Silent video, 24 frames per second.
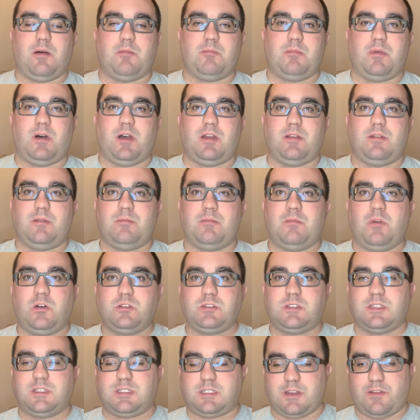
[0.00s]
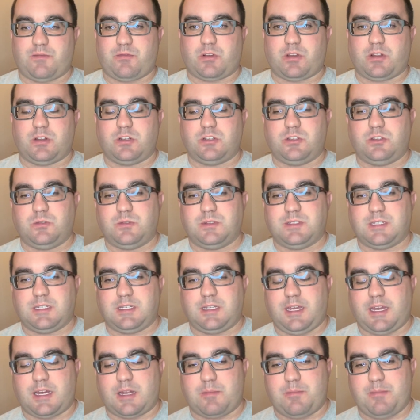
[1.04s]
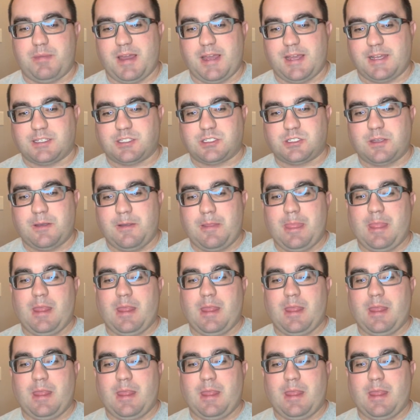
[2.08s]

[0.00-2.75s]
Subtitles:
but most of the stuff we're going to do is Indiana based.